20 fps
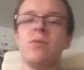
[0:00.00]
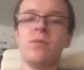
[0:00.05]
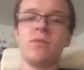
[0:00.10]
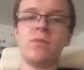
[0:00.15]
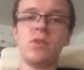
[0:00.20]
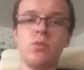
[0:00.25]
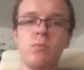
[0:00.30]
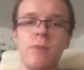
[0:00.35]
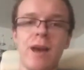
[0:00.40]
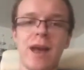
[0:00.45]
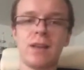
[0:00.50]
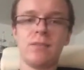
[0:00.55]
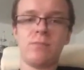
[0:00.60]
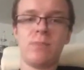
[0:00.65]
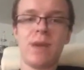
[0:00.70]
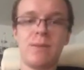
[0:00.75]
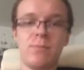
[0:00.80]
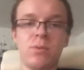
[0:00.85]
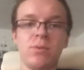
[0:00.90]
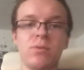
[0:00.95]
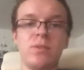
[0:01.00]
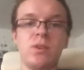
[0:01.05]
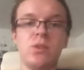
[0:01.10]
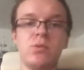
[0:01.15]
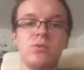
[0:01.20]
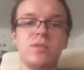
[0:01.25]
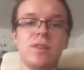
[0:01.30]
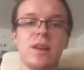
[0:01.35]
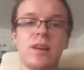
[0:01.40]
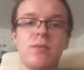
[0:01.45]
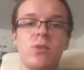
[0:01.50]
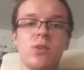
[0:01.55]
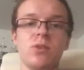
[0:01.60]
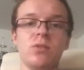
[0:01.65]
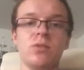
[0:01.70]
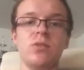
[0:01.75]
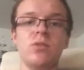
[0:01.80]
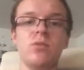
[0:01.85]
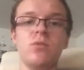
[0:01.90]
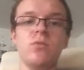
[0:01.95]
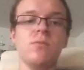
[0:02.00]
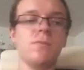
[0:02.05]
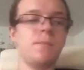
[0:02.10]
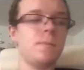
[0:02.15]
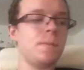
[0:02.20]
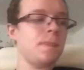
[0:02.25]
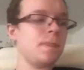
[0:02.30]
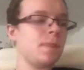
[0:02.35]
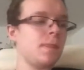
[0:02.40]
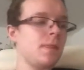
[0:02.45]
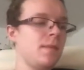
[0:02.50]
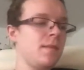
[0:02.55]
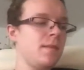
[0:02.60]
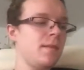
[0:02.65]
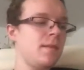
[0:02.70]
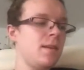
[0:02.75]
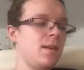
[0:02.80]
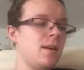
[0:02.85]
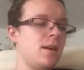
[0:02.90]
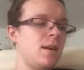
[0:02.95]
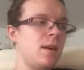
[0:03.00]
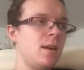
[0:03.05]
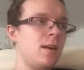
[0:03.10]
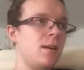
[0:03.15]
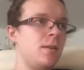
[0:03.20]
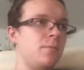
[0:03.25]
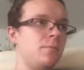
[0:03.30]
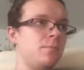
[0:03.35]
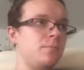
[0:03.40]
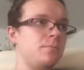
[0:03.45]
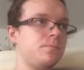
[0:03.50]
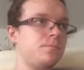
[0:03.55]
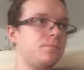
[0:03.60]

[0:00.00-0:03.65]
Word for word: per view ma- pay per views I will do. Um,